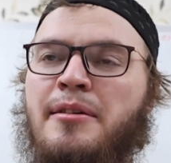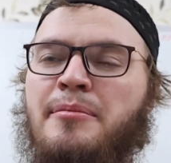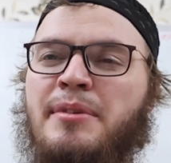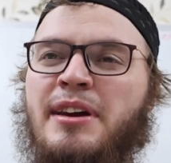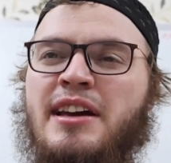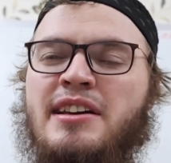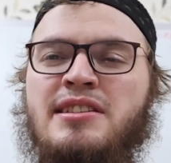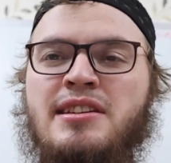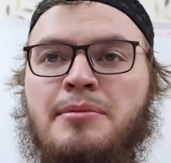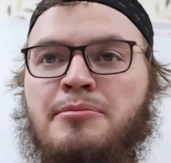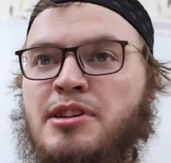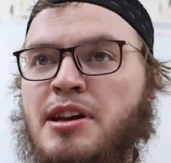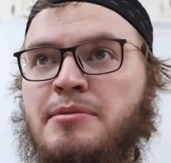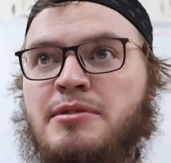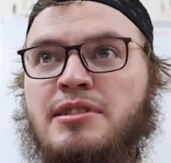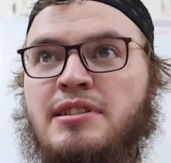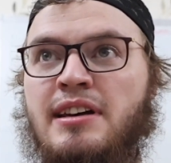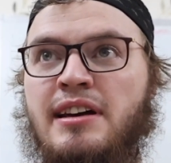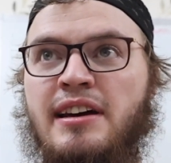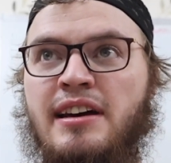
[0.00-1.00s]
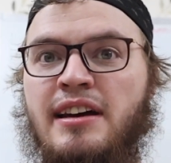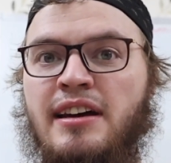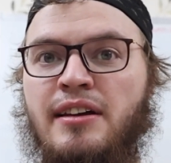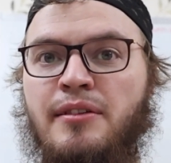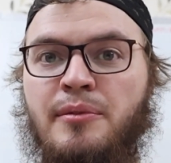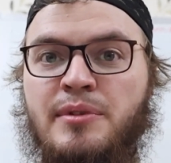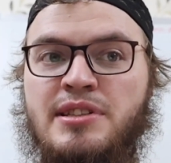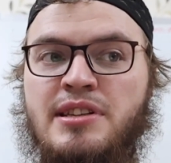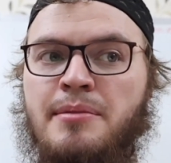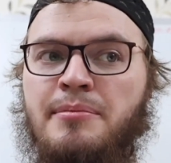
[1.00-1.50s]
Because sometimes
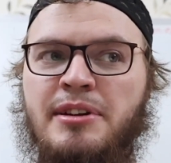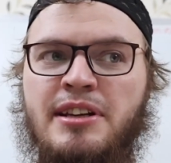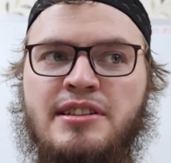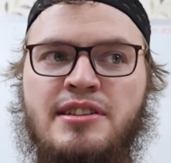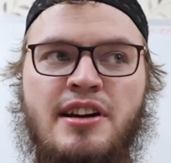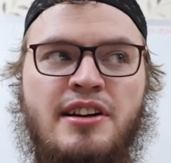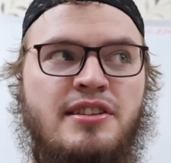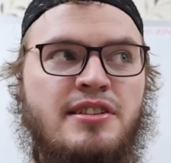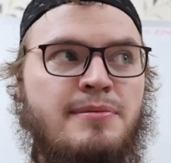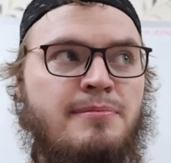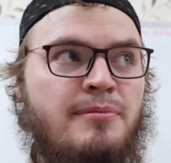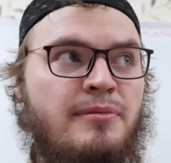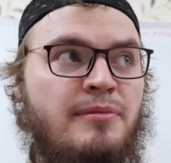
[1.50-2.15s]
when somebody starts